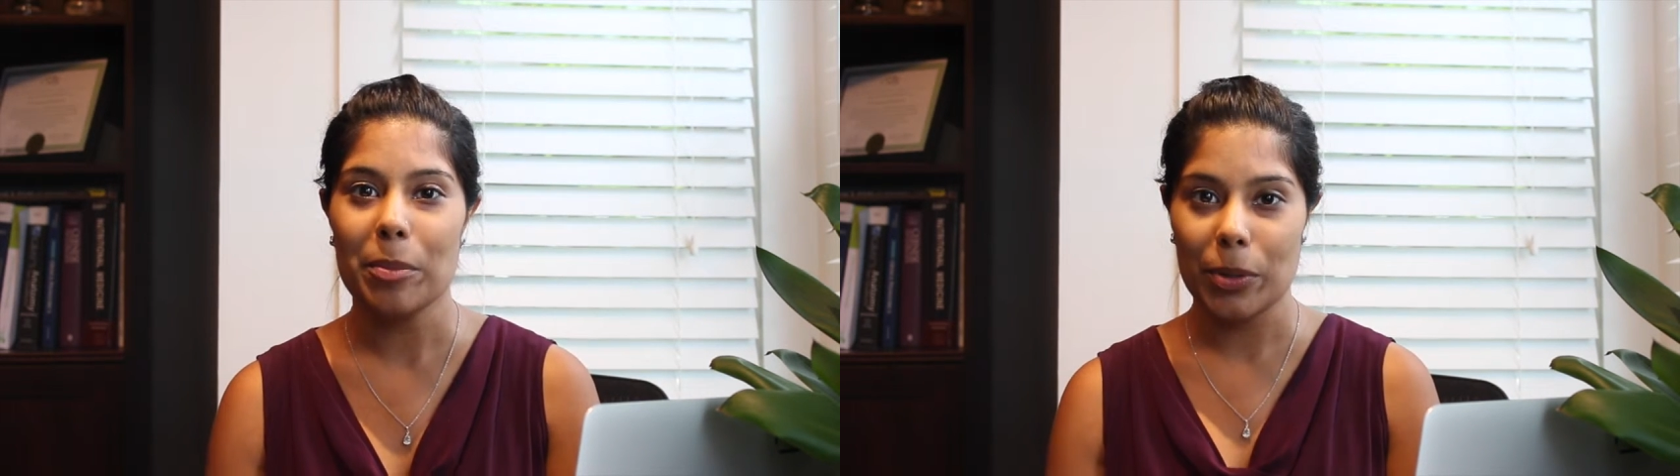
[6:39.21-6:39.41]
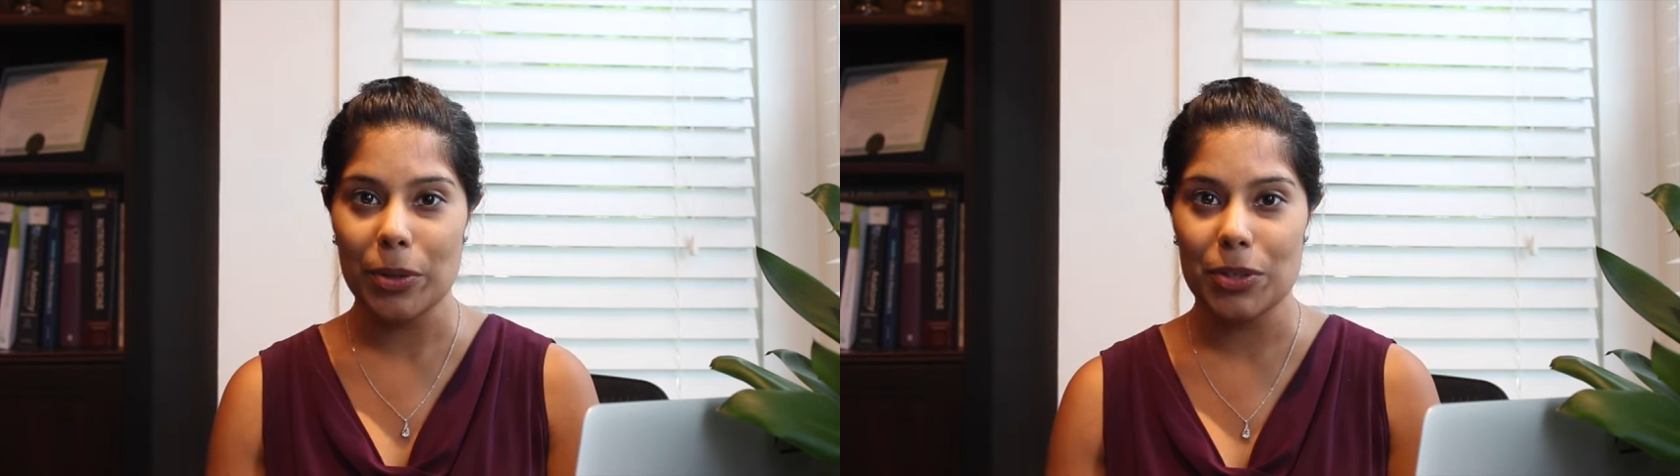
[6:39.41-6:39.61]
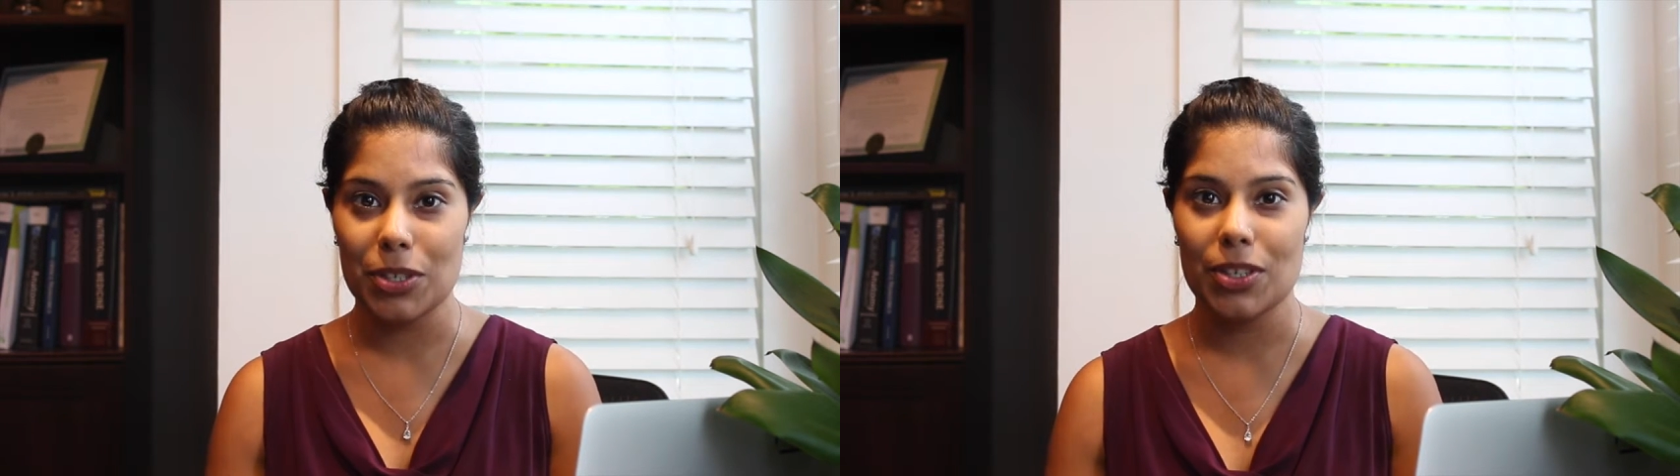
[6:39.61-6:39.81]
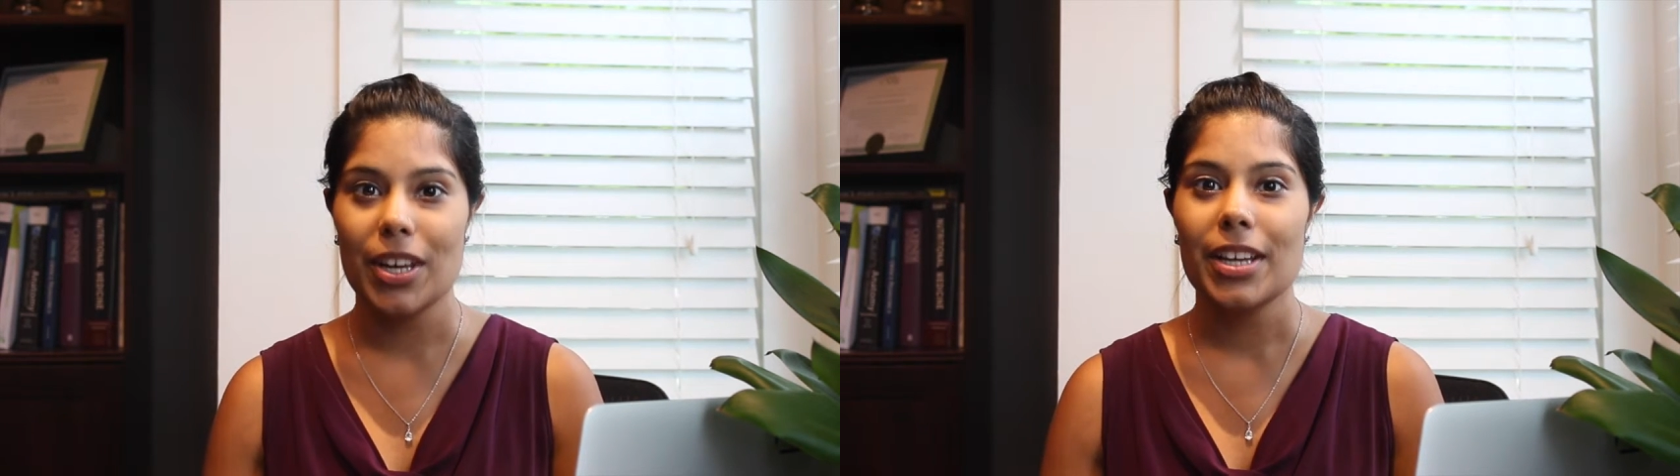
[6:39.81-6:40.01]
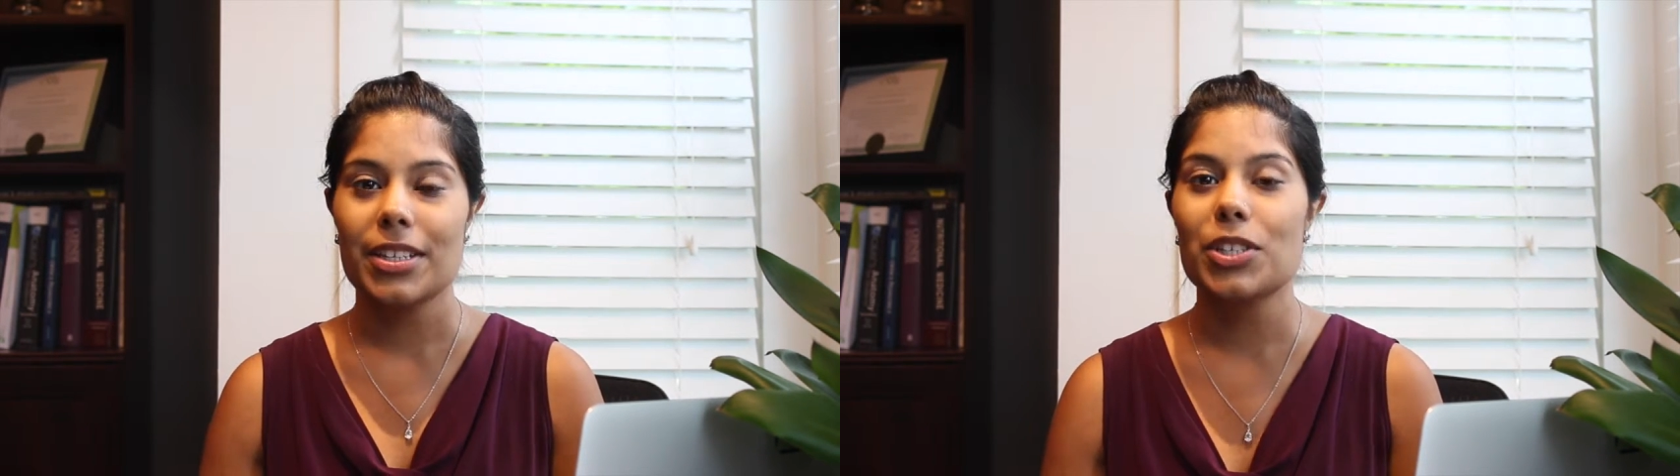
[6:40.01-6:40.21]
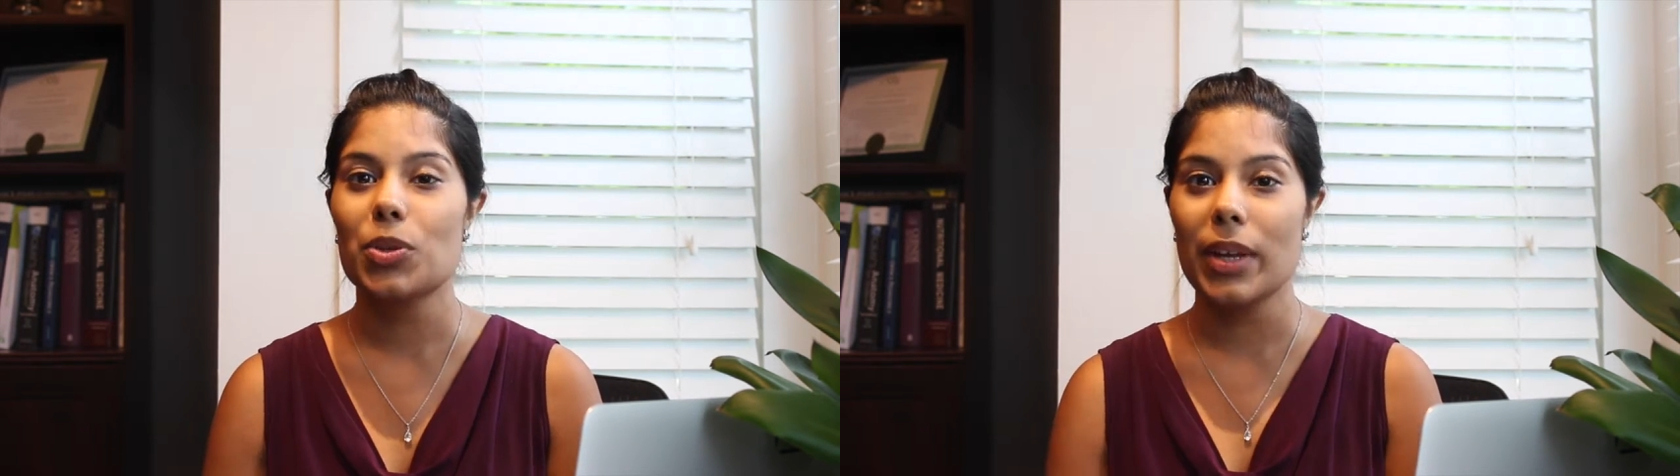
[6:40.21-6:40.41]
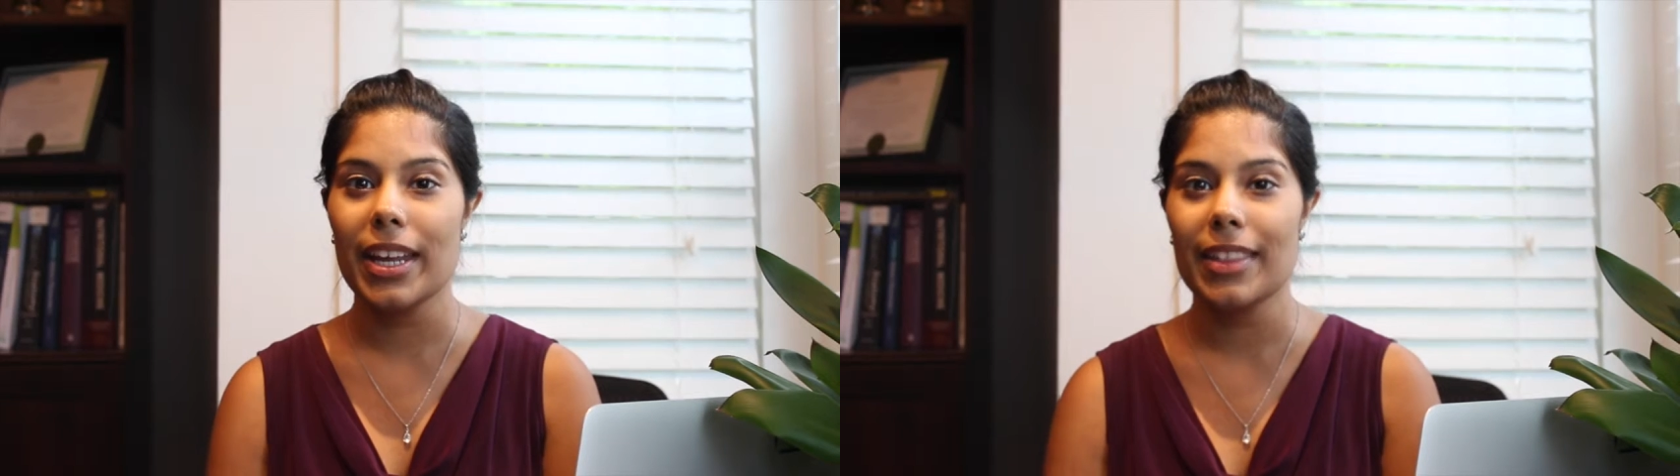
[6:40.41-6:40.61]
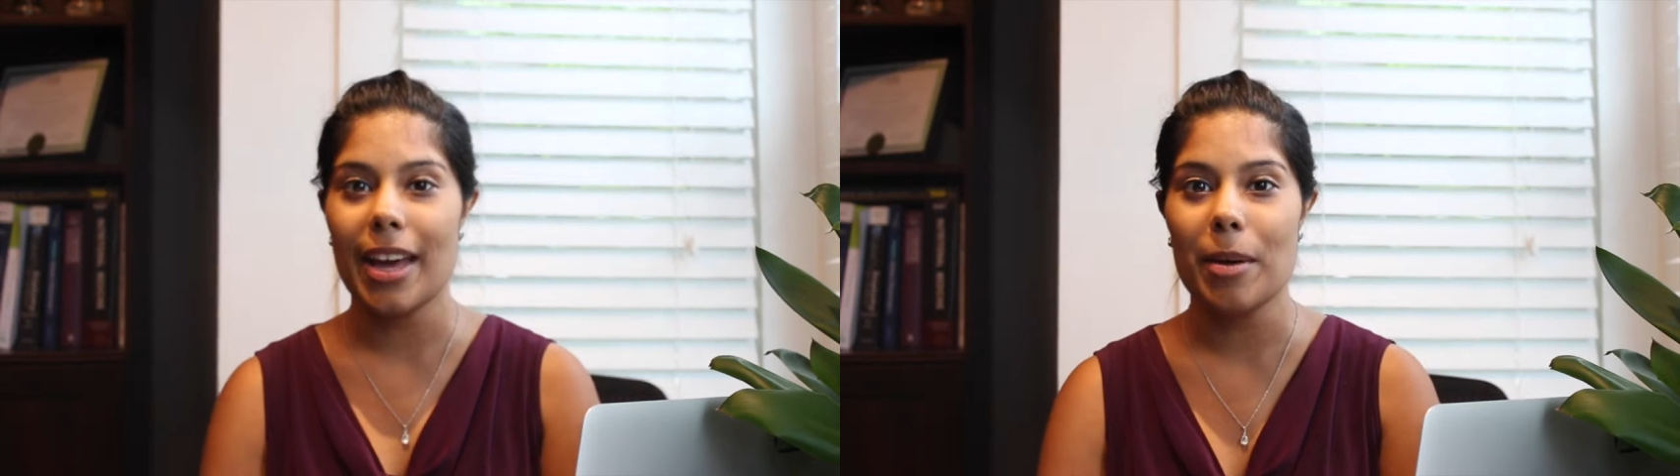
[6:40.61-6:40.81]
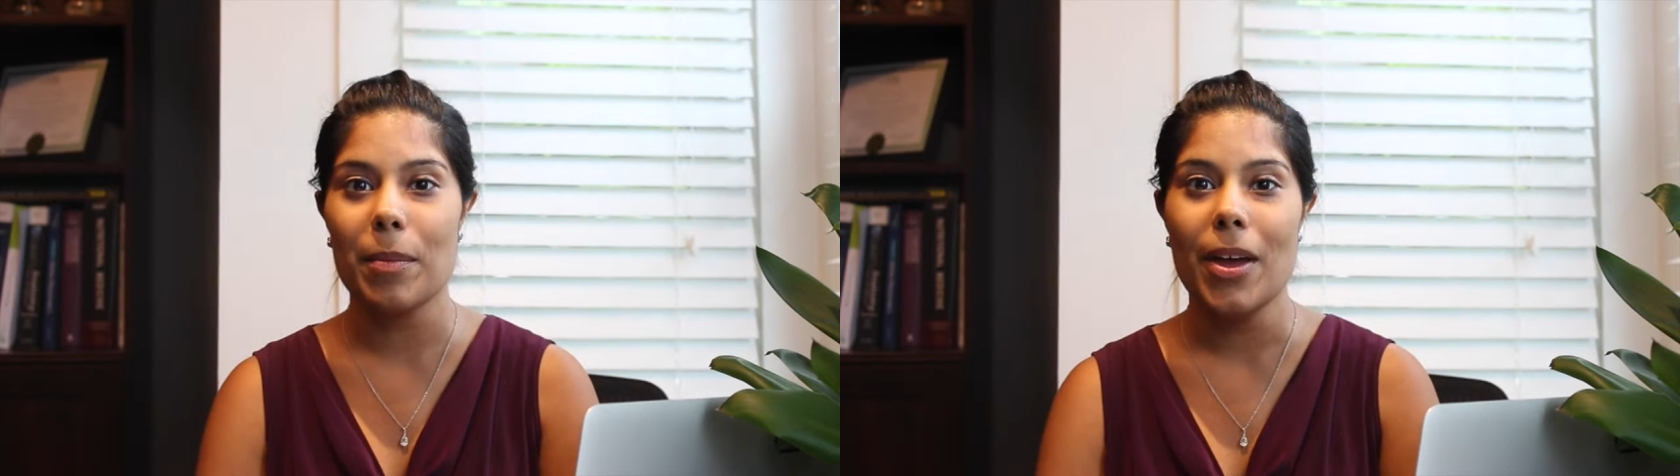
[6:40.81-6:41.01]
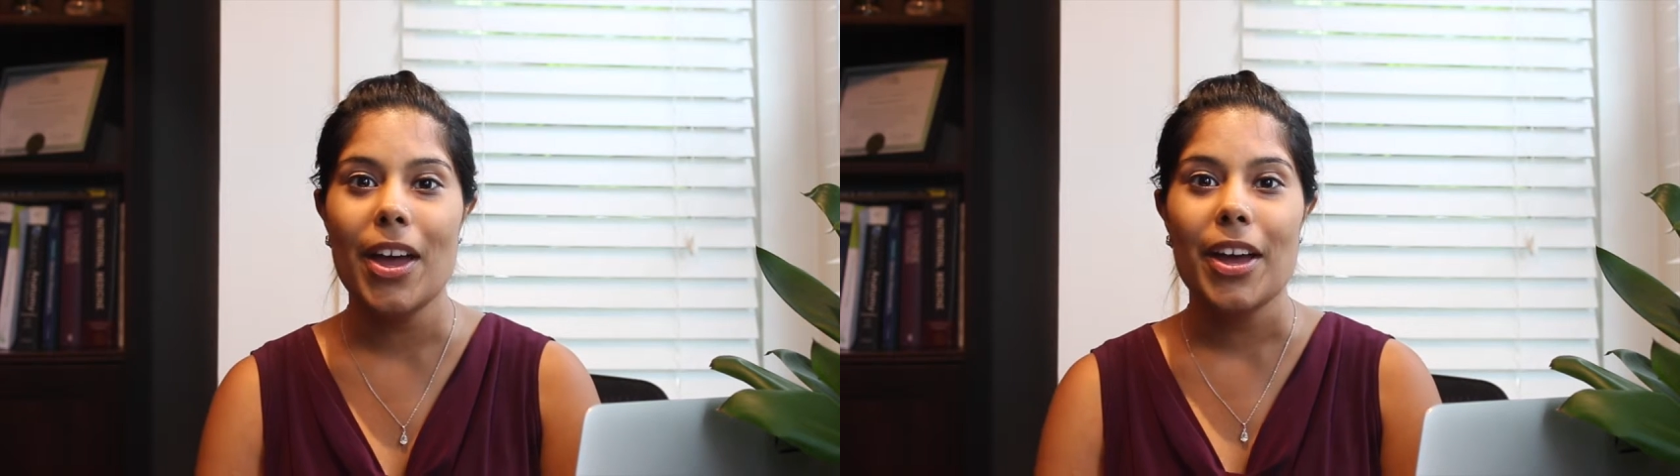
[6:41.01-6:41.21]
approach to treating them,